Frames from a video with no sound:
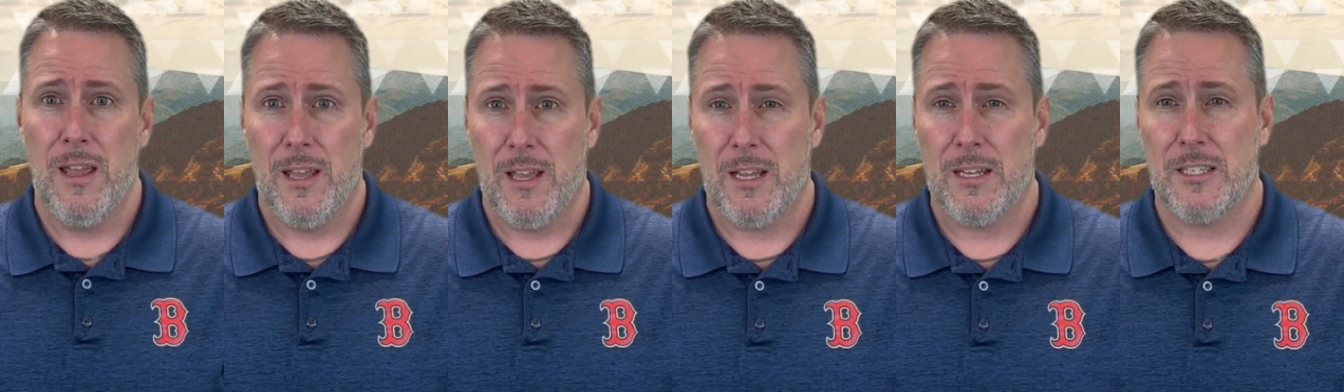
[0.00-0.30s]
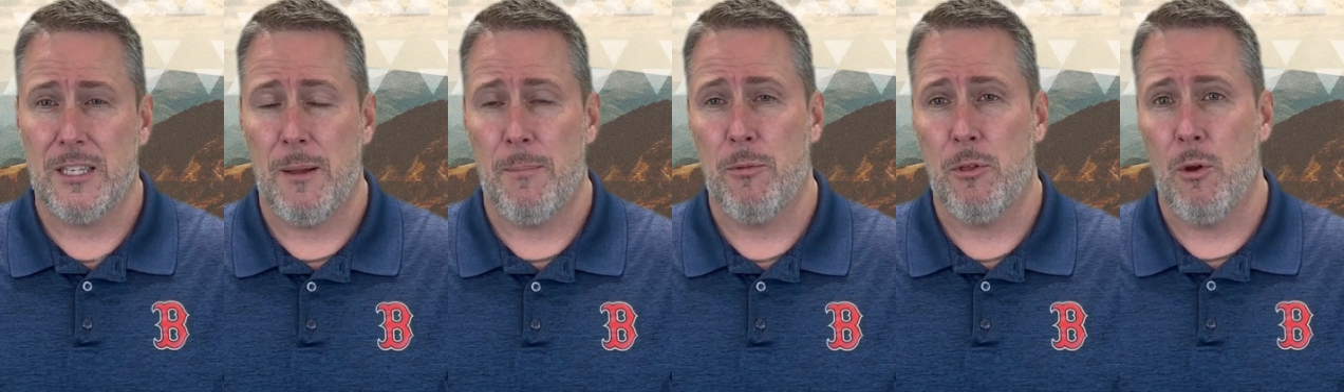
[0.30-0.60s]

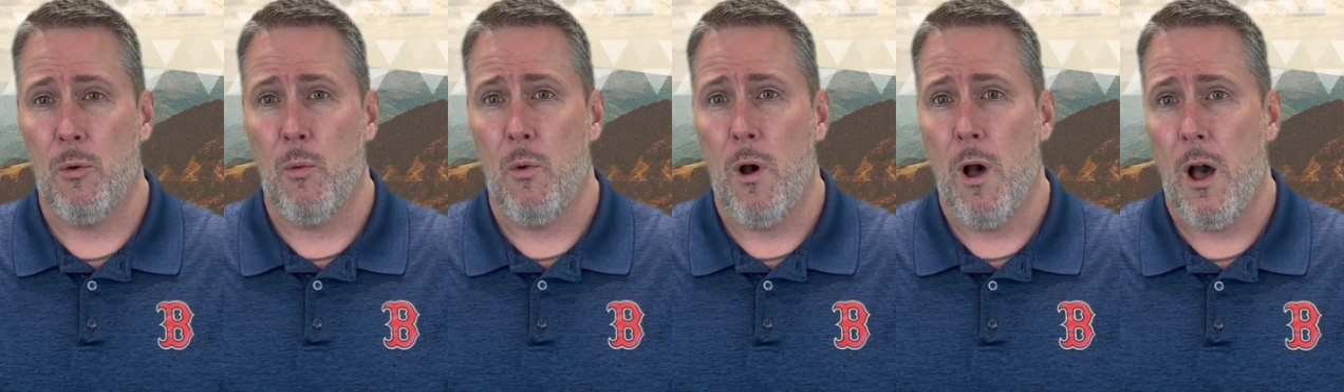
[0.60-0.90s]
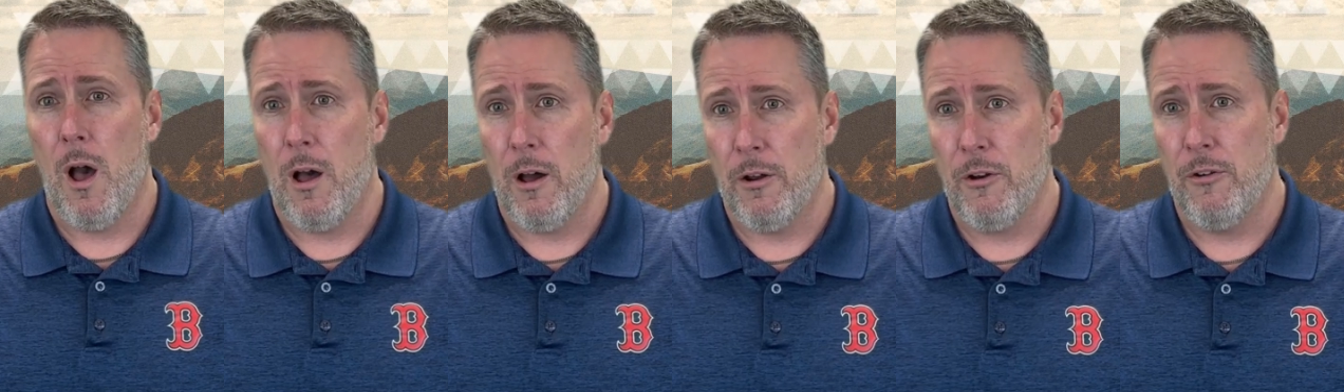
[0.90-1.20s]
except the
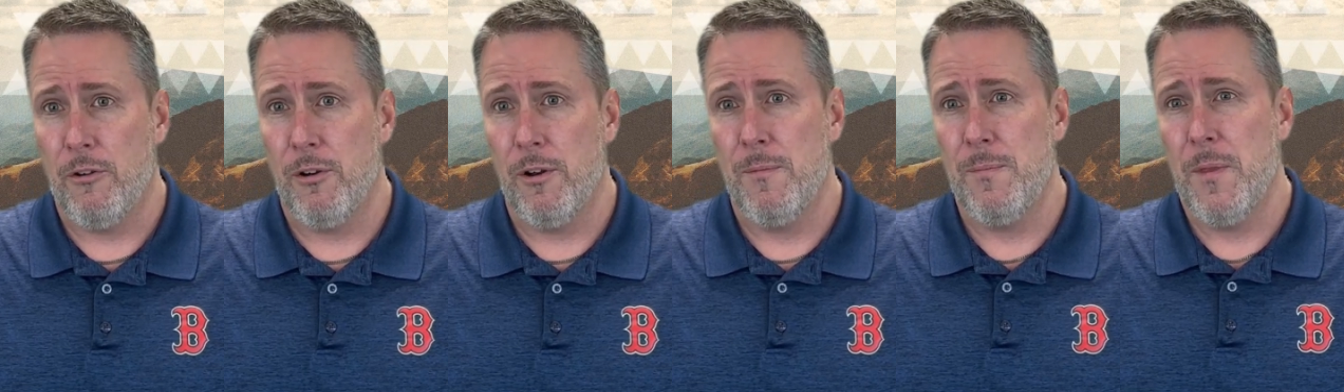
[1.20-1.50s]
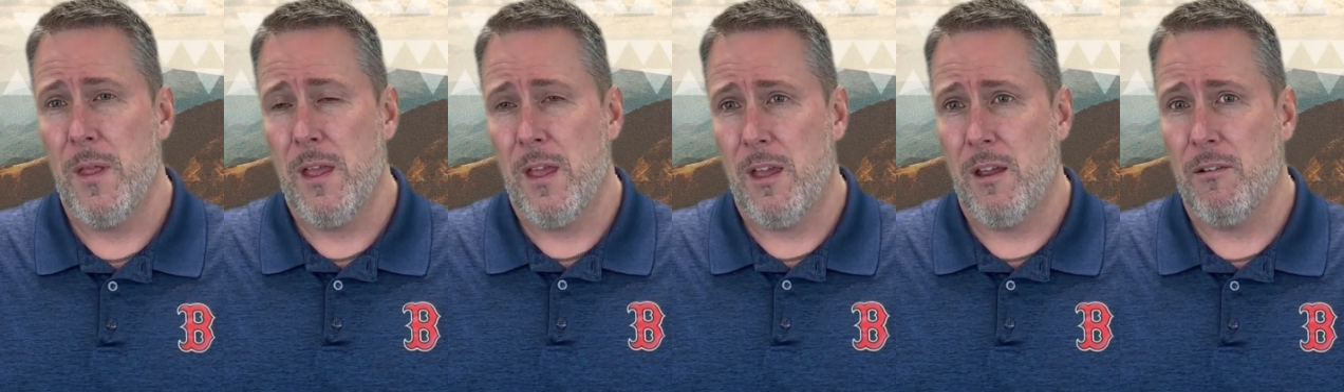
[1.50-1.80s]

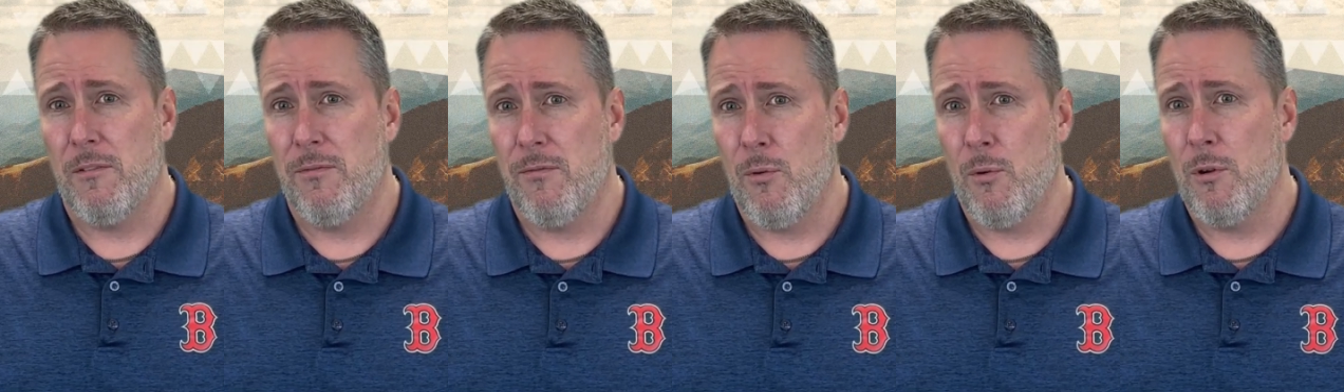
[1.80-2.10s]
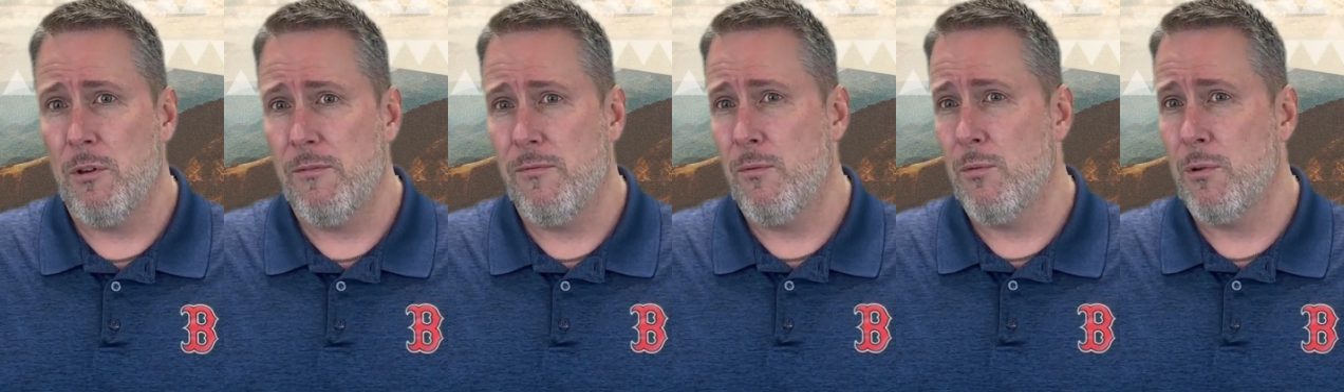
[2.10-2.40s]

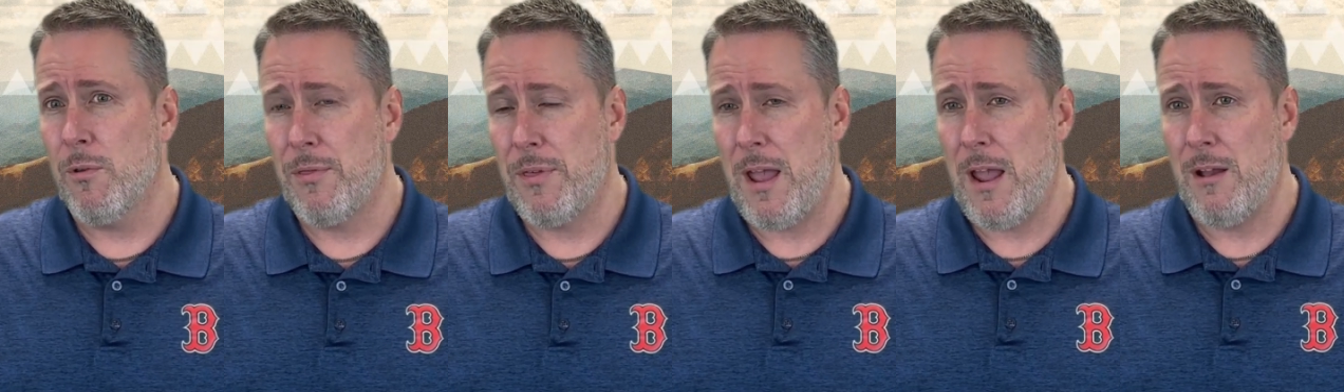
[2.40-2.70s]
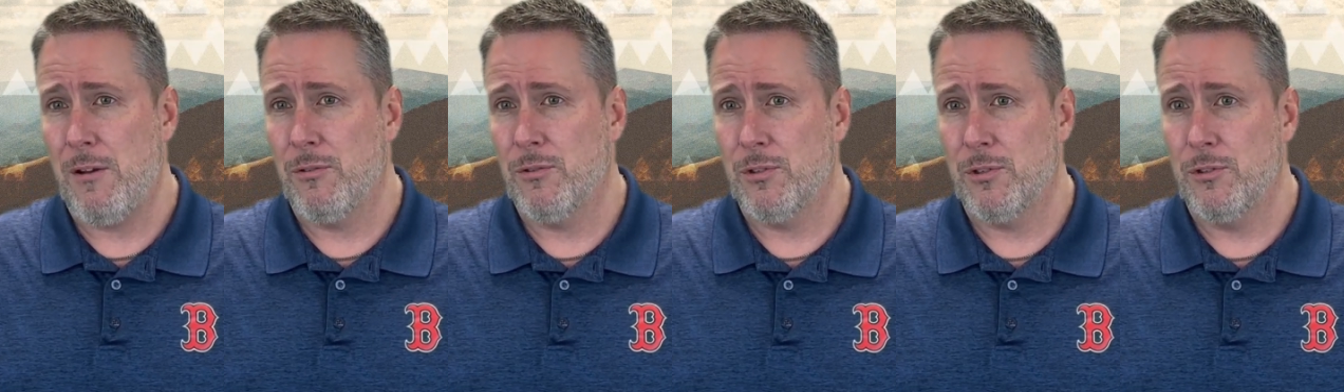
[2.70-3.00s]

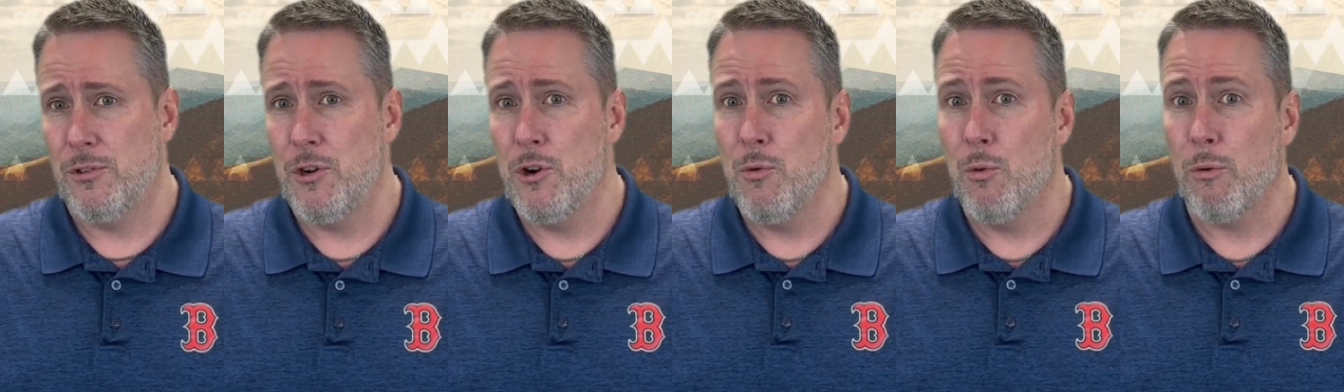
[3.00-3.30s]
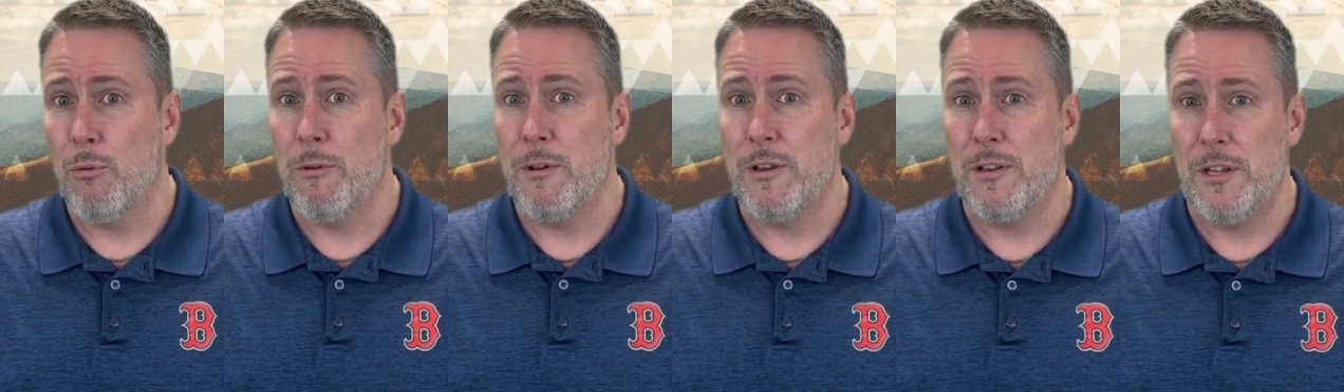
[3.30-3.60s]
144,000 who
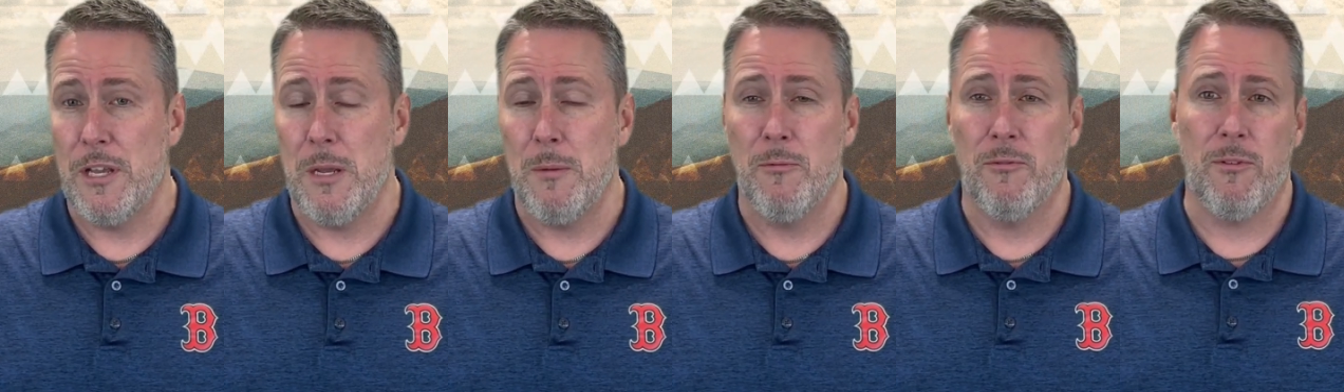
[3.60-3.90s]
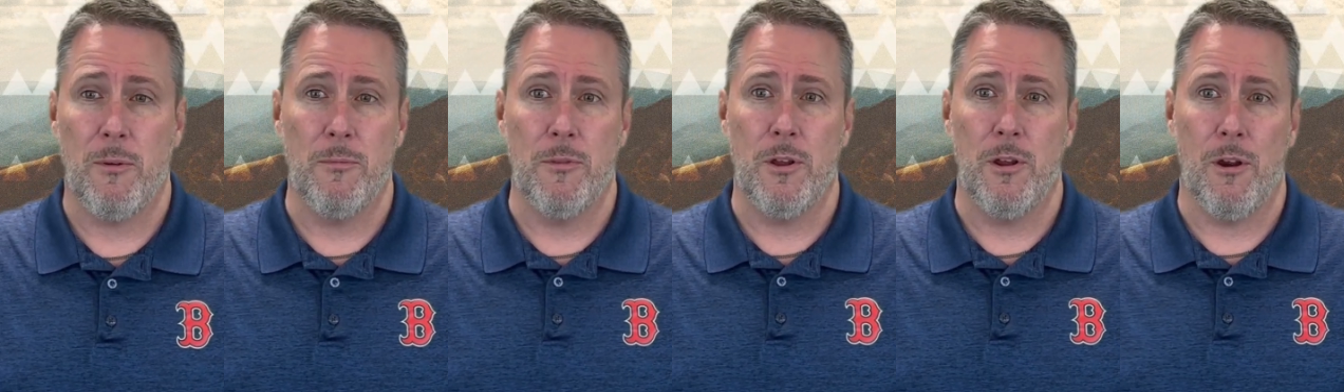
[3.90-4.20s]
were redeemed
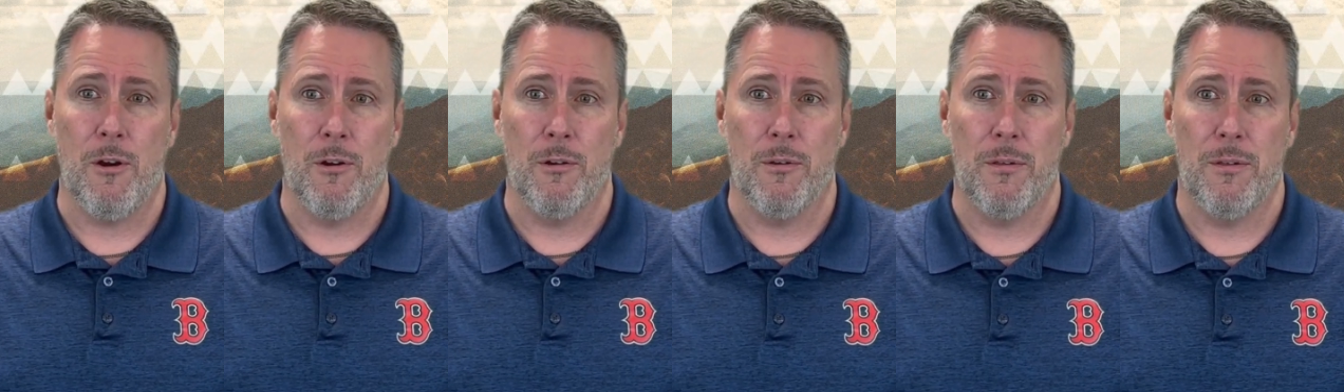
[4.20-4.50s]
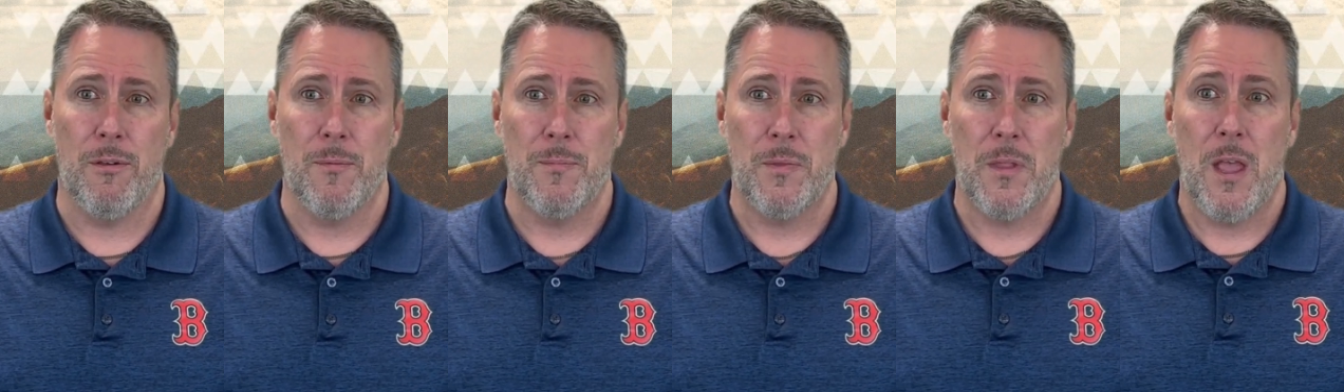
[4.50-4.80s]
from the
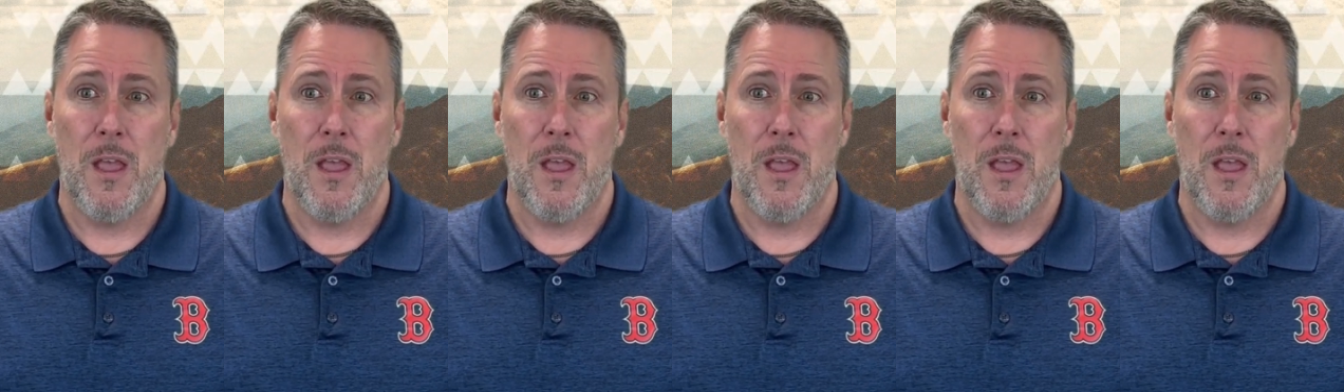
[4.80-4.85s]
earth.